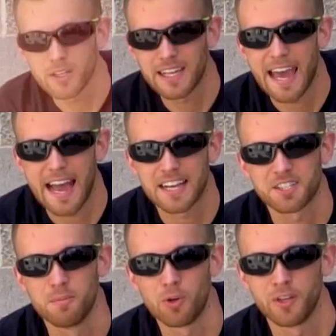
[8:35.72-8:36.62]
could
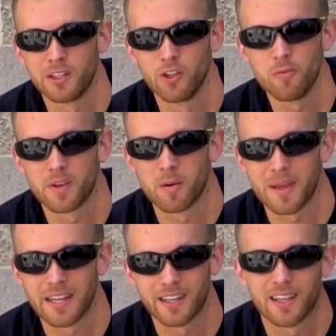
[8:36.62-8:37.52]
cast molten
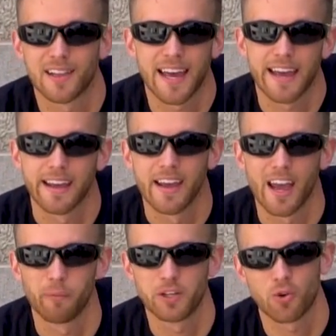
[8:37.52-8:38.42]
aluminum in clay,
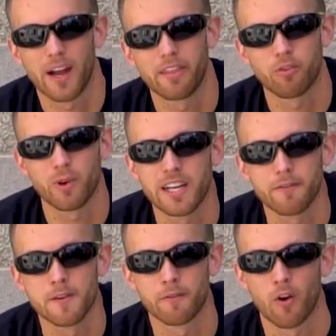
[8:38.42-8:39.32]
and we tried three
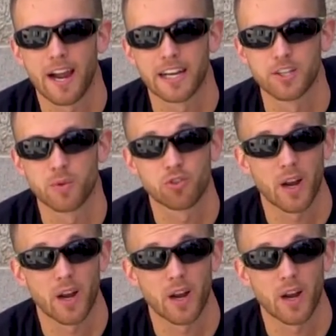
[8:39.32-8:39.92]
different varieties. We